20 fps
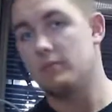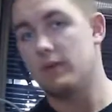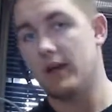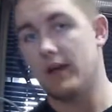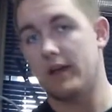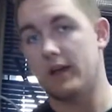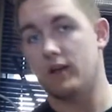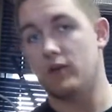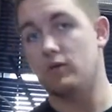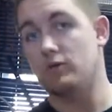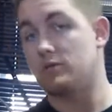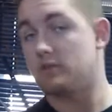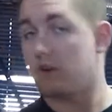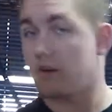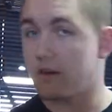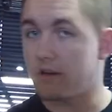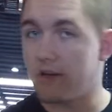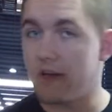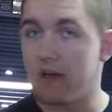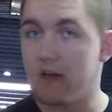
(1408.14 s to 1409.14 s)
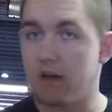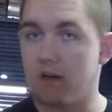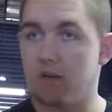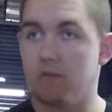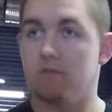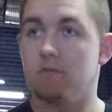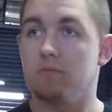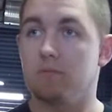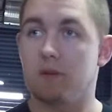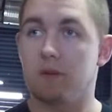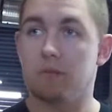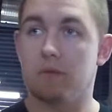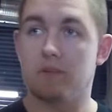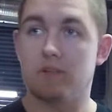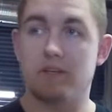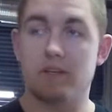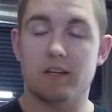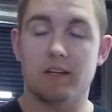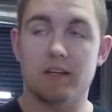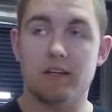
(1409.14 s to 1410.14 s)
My co-star Kale pretty
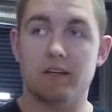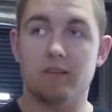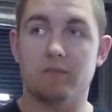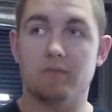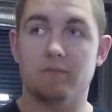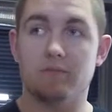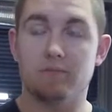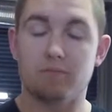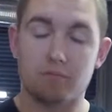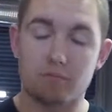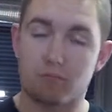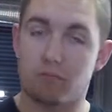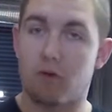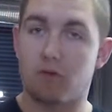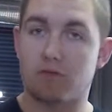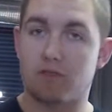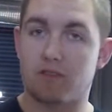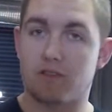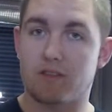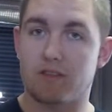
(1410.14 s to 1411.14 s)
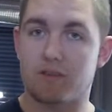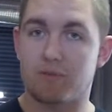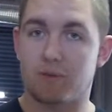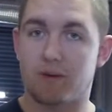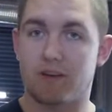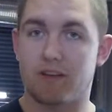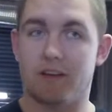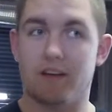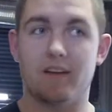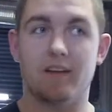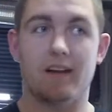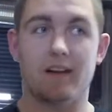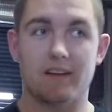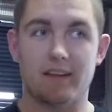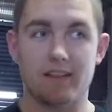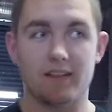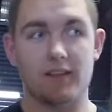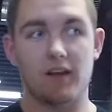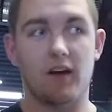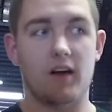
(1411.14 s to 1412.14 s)
much did most of this work here. I
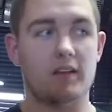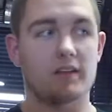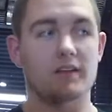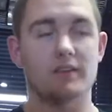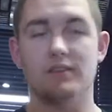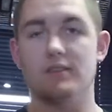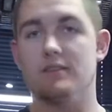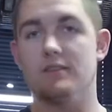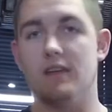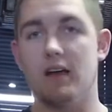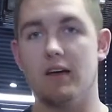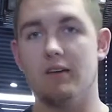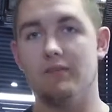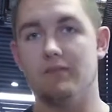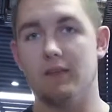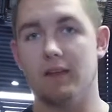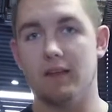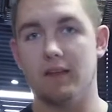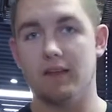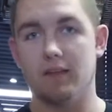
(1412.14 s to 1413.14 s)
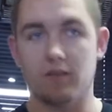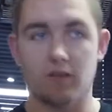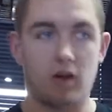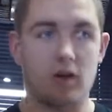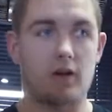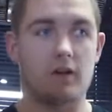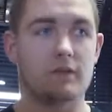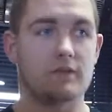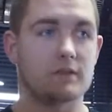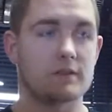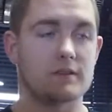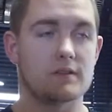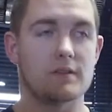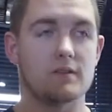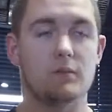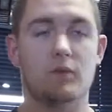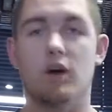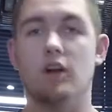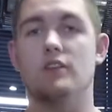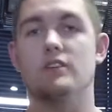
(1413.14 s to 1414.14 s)
did the odd little stuff and
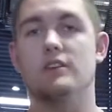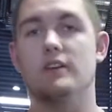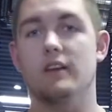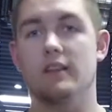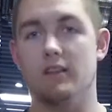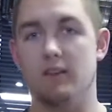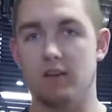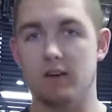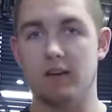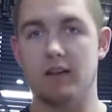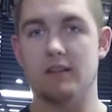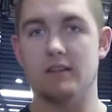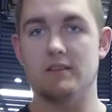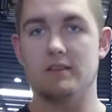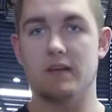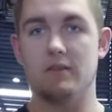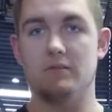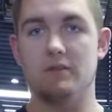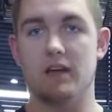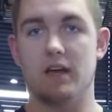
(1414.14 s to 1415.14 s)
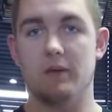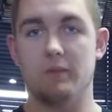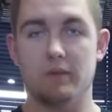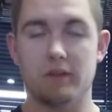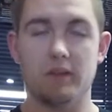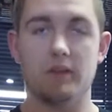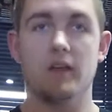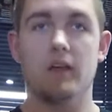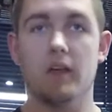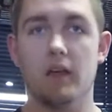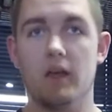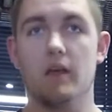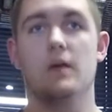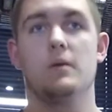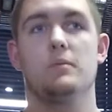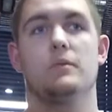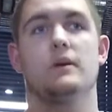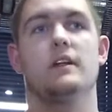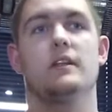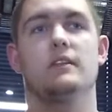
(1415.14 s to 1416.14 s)
obviously watching and learning at the same time.
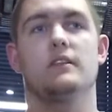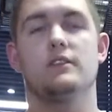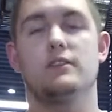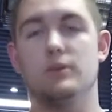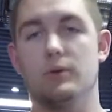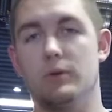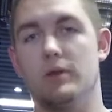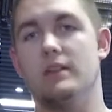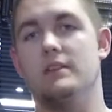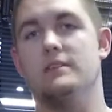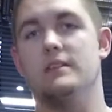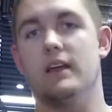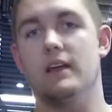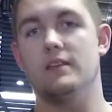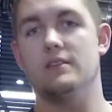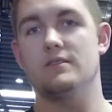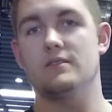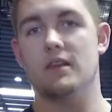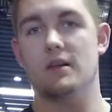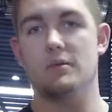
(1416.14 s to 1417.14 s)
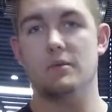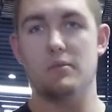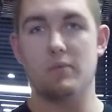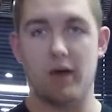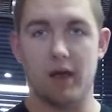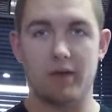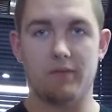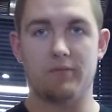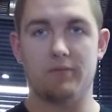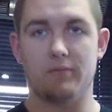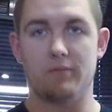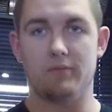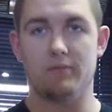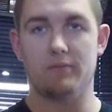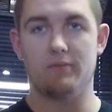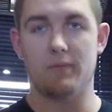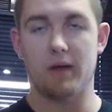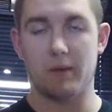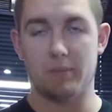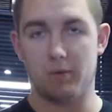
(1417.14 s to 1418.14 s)
But the tuning stage is gonna be
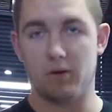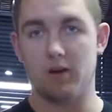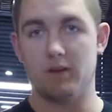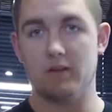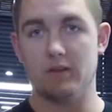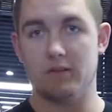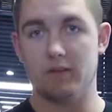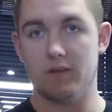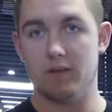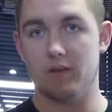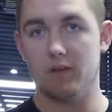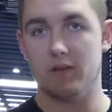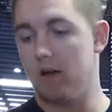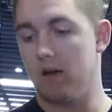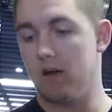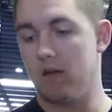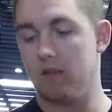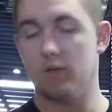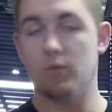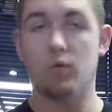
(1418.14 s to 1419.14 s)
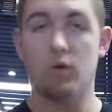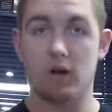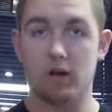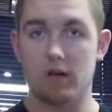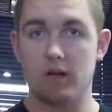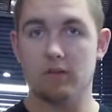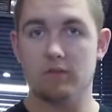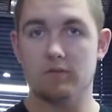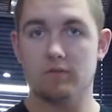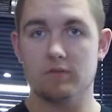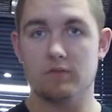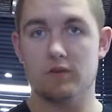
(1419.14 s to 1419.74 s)
my part of the work.